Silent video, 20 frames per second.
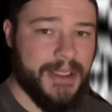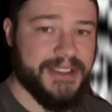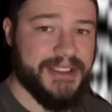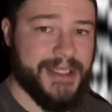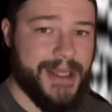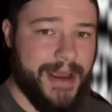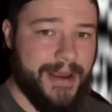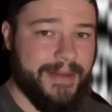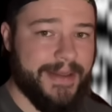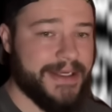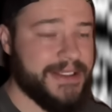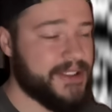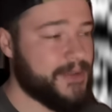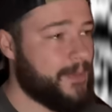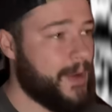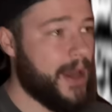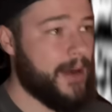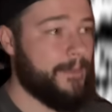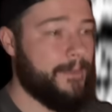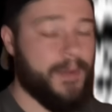saying this,
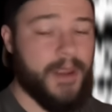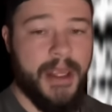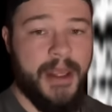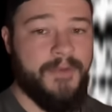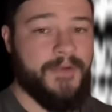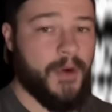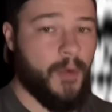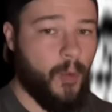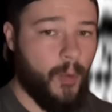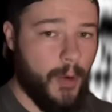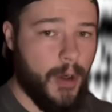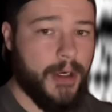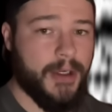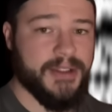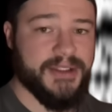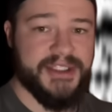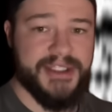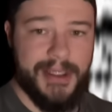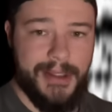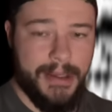but even worse,